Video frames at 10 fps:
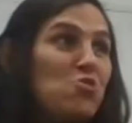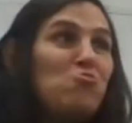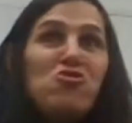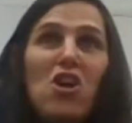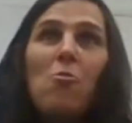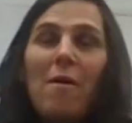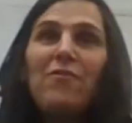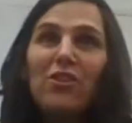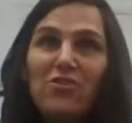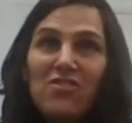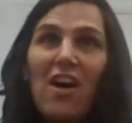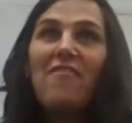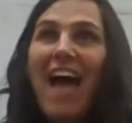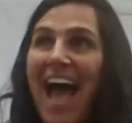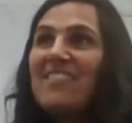But when you show up
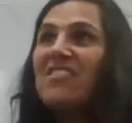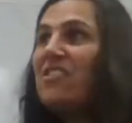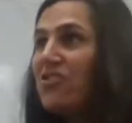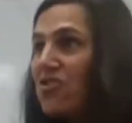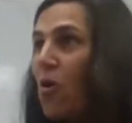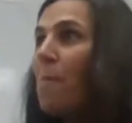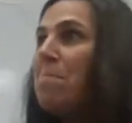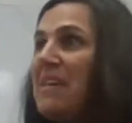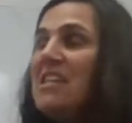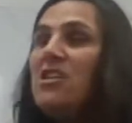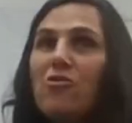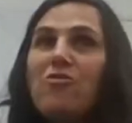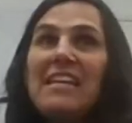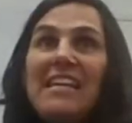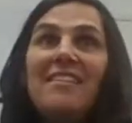for yourself as an adult,
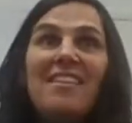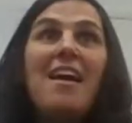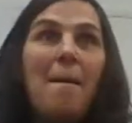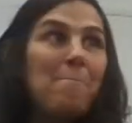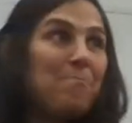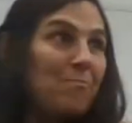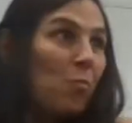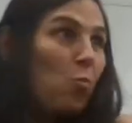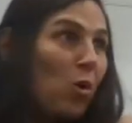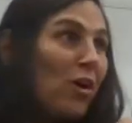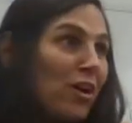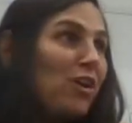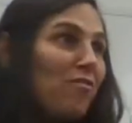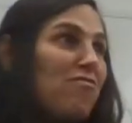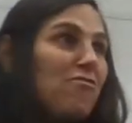meet your needs,
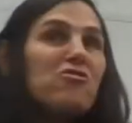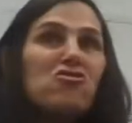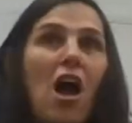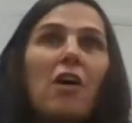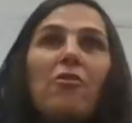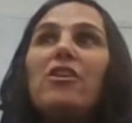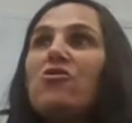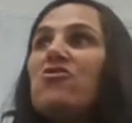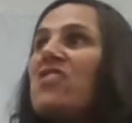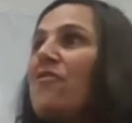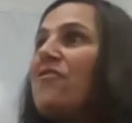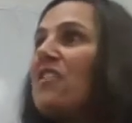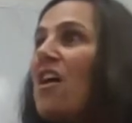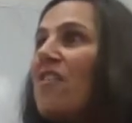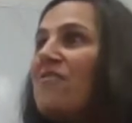work your third chakra, your
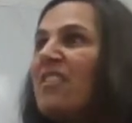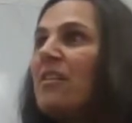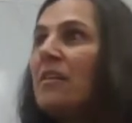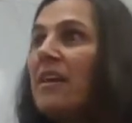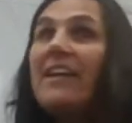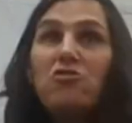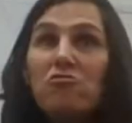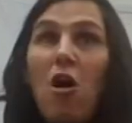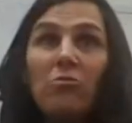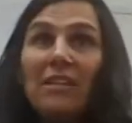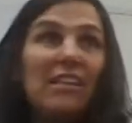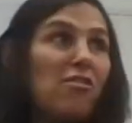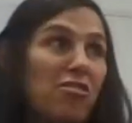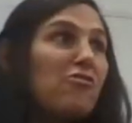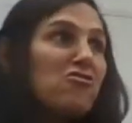self-love, it's
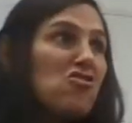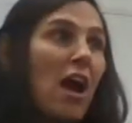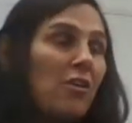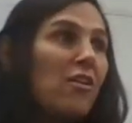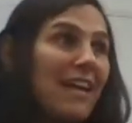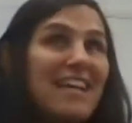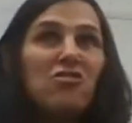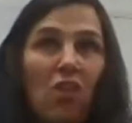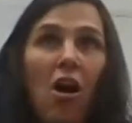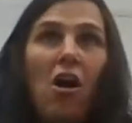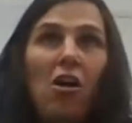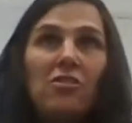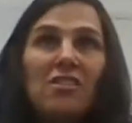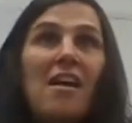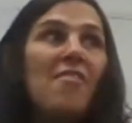lonely. The third chakra is
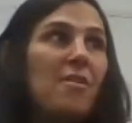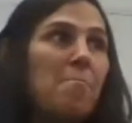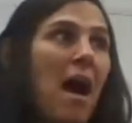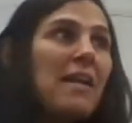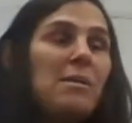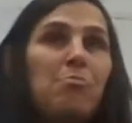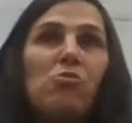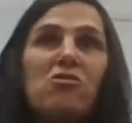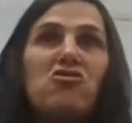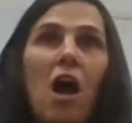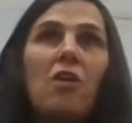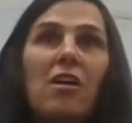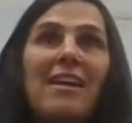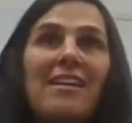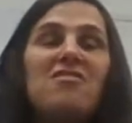called the
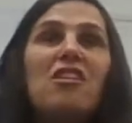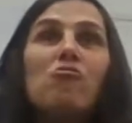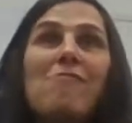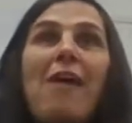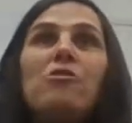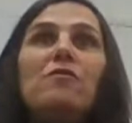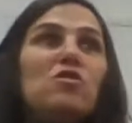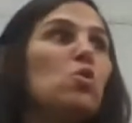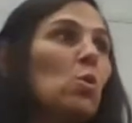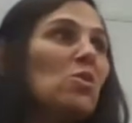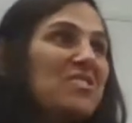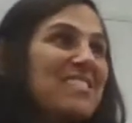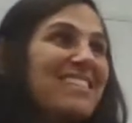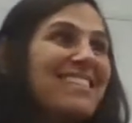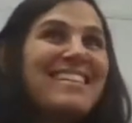Manipura chakra. It is the crown of
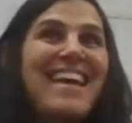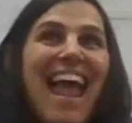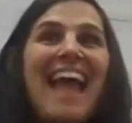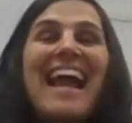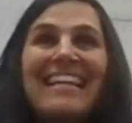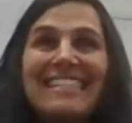jewels.